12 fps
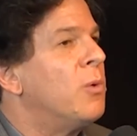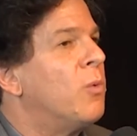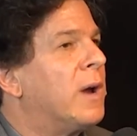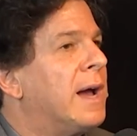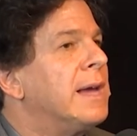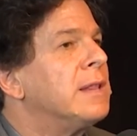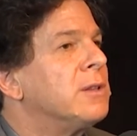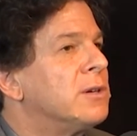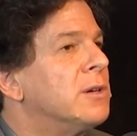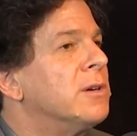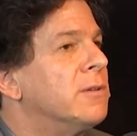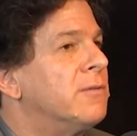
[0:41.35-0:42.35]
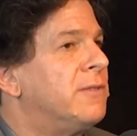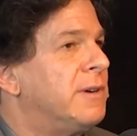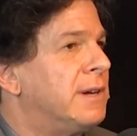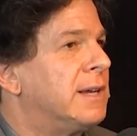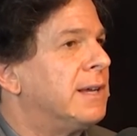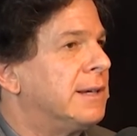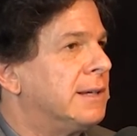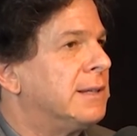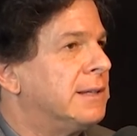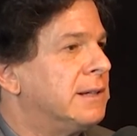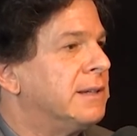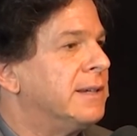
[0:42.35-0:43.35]
What I learned very
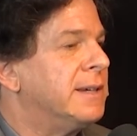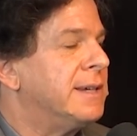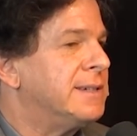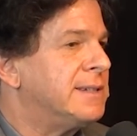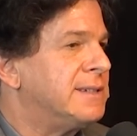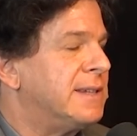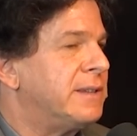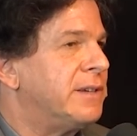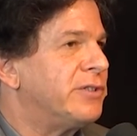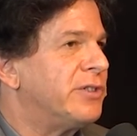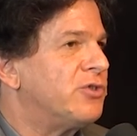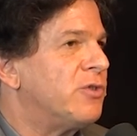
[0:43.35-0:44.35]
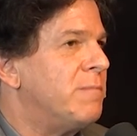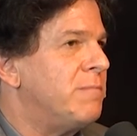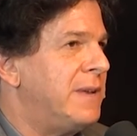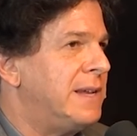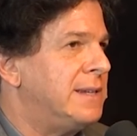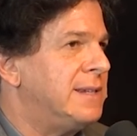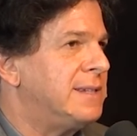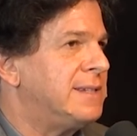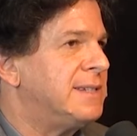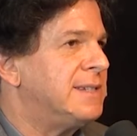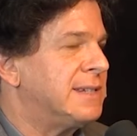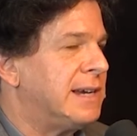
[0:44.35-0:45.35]
clearly is, is that there's a tremendous
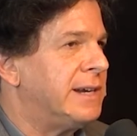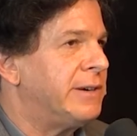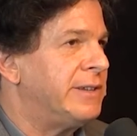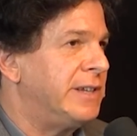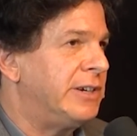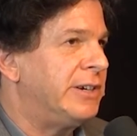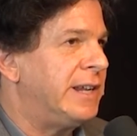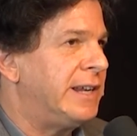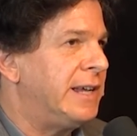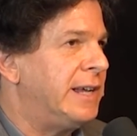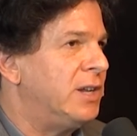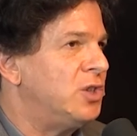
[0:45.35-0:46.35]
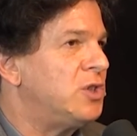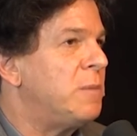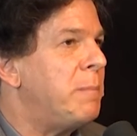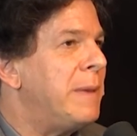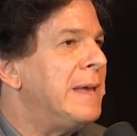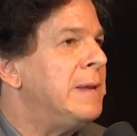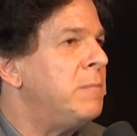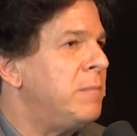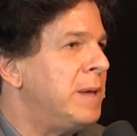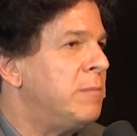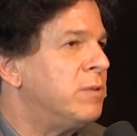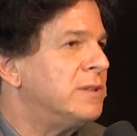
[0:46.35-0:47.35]
desire in the internet age to pin
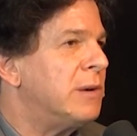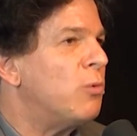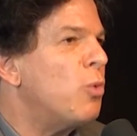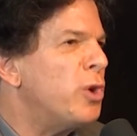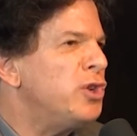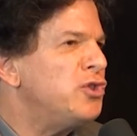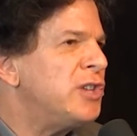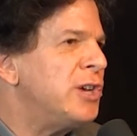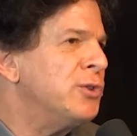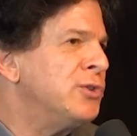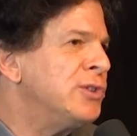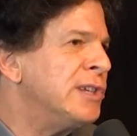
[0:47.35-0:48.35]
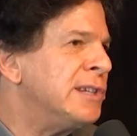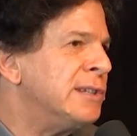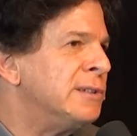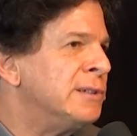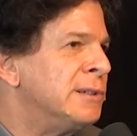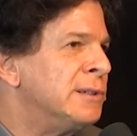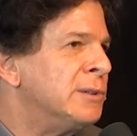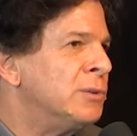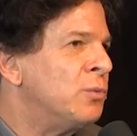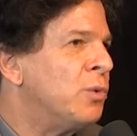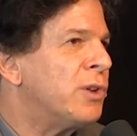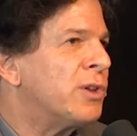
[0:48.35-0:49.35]
people down. Well, what do you say? Who's in it?
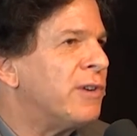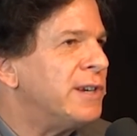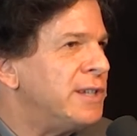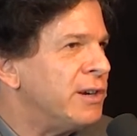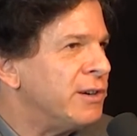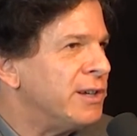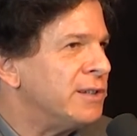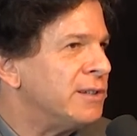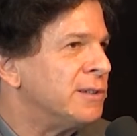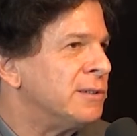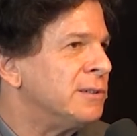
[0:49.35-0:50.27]
Yeah. What are the criterion?